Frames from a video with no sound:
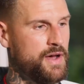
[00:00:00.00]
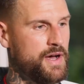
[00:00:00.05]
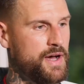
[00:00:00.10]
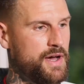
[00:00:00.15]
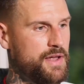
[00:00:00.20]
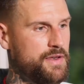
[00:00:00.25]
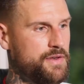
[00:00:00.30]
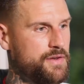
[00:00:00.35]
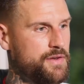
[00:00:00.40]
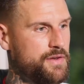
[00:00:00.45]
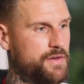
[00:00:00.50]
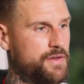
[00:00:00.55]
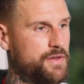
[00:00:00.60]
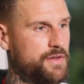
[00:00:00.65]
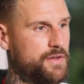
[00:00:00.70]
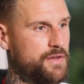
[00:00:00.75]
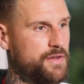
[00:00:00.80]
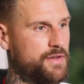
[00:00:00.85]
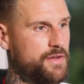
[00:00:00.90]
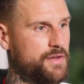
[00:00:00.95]
and
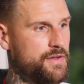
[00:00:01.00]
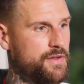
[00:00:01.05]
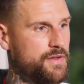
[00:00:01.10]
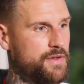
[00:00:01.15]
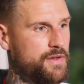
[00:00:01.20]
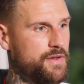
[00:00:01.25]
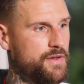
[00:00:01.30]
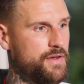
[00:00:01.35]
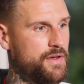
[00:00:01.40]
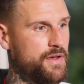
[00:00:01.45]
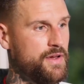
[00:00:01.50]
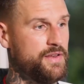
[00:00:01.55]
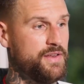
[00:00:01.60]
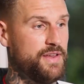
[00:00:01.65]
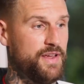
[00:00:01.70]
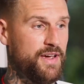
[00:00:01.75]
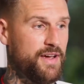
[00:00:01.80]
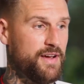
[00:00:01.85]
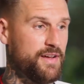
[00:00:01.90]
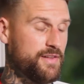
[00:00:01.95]

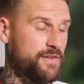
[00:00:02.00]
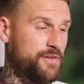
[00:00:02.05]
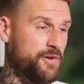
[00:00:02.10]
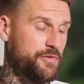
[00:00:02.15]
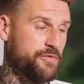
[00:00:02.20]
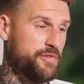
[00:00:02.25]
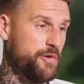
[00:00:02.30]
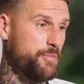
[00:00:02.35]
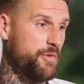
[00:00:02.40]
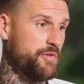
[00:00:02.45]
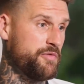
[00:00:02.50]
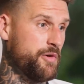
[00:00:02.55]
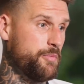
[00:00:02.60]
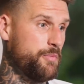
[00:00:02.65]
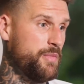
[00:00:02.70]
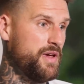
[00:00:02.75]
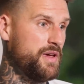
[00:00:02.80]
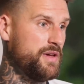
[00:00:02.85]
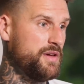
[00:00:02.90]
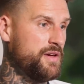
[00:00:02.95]
and yeah, look for for
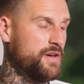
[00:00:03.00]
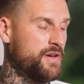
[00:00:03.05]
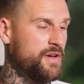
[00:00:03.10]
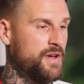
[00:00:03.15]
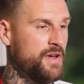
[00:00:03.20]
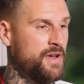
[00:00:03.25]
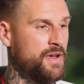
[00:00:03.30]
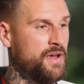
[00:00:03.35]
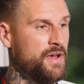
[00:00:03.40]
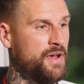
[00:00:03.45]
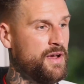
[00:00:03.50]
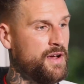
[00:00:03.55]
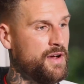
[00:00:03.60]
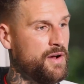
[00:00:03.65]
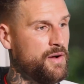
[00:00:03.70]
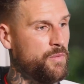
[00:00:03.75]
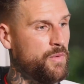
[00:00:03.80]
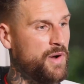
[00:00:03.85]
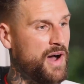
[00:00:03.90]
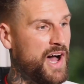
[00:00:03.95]
me,
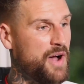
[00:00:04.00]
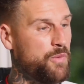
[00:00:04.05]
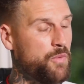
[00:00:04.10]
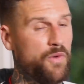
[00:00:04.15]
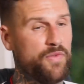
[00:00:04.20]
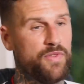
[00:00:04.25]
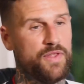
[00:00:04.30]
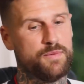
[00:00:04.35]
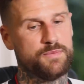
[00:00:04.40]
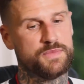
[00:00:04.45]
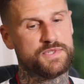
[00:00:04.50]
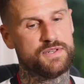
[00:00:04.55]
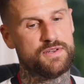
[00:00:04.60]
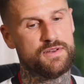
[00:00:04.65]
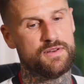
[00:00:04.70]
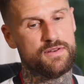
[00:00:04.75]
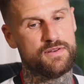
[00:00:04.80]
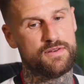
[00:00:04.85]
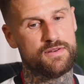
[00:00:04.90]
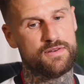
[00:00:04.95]
I want them
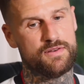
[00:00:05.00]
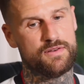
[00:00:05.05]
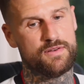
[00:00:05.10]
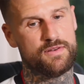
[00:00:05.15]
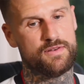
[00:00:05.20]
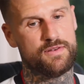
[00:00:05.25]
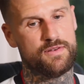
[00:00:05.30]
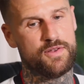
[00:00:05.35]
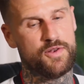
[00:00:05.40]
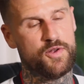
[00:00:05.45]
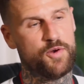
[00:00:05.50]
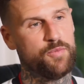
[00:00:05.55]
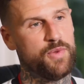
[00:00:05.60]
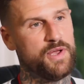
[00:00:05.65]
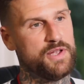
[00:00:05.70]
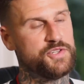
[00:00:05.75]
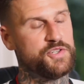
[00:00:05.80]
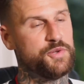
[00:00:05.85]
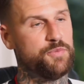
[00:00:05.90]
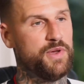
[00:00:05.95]
to you know,
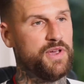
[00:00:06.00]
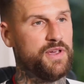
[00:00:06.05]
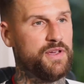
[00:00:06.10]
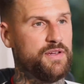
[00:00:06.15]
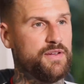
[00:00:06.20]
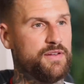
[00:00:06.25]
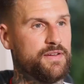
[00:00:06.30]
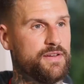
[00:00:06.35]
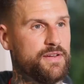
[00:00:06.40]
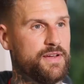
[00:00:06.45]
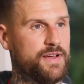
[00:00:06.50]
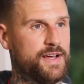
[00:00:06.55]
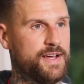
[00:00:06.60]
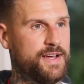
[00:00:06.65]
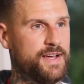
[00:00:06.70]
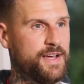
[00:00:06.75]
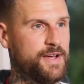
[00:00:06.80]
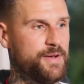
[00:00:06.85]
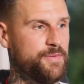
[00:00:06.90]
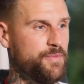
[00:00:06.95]
picture me
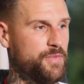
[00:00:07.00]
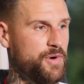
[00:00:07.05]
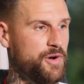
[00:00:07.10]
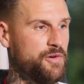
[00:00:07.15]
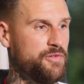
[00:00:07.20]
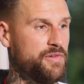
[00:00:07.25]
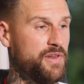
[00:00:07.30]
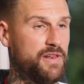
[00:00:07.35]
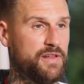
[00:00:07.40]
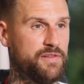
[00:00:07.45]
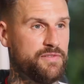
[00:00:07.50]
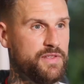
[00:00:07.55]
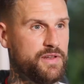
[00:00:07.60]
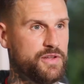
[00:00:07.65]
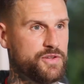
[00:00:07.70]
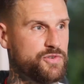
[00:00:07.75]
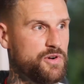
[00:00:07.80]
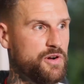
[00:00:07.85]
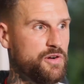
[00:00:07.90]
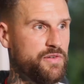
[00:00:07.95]
um, hopefully lifting
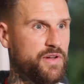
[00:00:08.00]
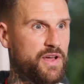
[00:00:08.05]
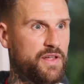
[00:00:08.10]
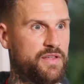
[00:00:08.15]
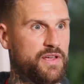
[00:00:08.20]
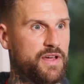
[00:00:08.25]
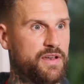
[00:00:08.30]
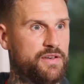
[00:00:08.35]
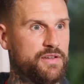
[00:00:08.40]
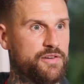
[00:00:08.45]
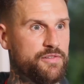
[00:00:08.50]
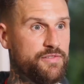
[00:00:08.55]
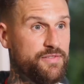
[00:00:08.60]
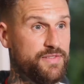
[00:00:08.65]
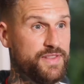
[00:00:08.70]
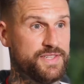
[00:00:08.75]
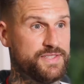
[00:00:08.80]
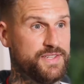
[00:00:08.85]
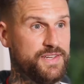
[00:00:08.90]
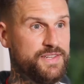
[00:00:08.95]
a trophy at the end of
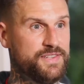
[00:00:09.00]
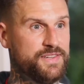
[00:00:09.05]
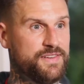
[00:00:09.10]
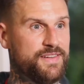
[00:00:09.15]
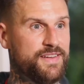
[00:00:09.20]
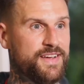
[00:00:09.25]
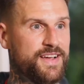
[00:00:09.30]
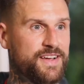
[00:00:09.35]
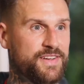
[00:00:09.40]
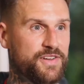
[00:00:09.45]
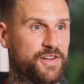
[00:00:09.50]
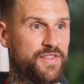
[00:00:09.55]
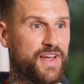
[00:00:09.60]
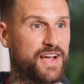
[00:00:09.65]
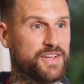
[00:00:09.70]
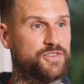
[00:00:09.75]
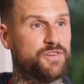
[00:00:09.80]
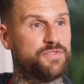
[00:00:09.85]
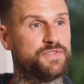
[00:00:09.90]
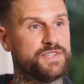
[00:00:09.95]
the season. You know,
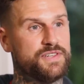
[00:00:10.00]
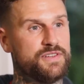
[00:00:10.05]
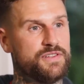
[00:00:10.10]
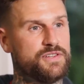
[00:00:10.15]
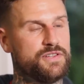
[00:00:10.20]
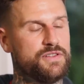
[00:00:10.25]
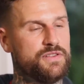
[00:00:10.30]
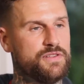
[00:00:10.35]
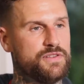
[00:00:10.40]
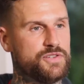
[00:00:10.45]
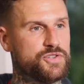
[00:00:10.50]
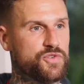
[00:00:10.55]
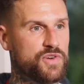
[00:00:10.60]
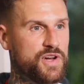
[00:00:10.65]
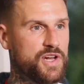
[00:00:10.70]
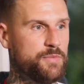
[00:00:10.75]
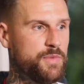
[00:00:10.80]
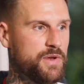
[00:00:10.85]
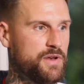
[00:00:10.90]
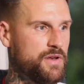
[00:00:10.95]
that's obviously the, the
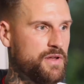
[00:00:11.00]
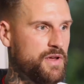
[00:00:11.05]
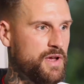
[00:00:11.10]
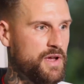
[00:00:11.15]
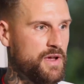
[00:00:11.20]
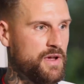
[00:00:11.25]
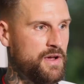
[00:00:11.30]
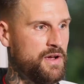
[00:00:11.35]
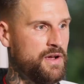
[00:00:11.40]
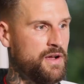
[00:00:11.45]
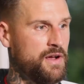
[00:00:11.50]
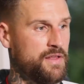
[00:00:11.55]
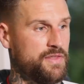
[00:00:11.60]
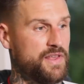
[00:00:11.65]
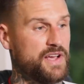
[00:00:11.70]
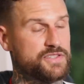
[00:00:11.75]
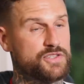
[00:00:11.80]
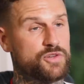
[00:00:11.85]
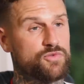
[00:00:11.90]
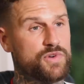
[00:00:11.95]
dream, and
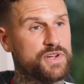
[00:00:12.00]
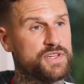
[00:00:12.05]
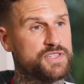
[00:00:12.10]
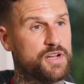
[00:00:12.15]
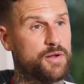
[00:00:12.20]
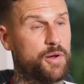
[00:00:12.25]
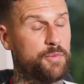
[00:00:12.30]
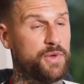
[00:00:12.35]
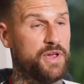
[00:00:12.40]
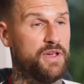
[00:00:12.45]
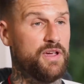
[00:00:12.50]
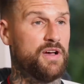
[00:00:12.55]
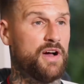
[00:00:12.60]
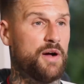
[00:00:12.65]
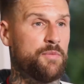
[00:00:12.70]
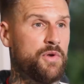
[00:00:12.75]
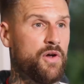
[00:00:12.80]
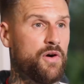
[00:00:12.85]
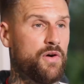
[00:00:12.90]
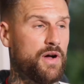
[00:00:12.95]
that's the reason I'm here.
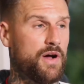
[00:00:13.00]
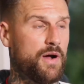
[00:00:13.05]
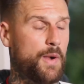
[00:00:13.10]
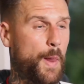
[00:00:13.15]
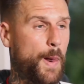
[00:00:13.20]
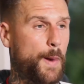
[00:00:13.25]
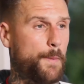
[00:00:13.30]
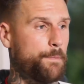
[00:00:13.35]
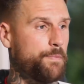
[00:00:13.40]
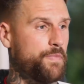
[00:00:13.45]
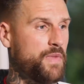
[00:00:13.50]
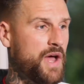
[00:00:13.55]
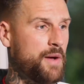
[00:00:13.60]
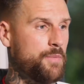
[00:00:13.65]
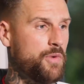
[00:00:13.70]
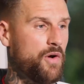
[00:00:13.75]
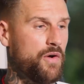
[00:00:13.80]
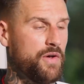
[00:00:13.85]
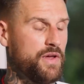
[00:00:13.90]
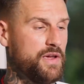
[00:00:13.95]
I'm not,
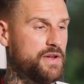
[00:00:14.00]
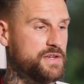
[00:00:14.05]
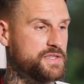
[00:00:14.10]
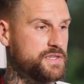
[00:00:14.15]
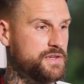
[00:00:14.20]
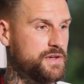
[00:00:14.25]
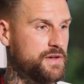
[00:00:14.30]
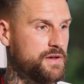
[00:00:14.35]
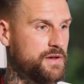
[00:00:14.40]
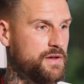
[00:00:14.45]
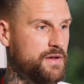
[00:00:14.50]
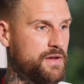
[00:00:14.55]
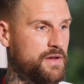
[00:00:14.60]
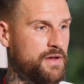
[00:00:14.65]
I'm not here to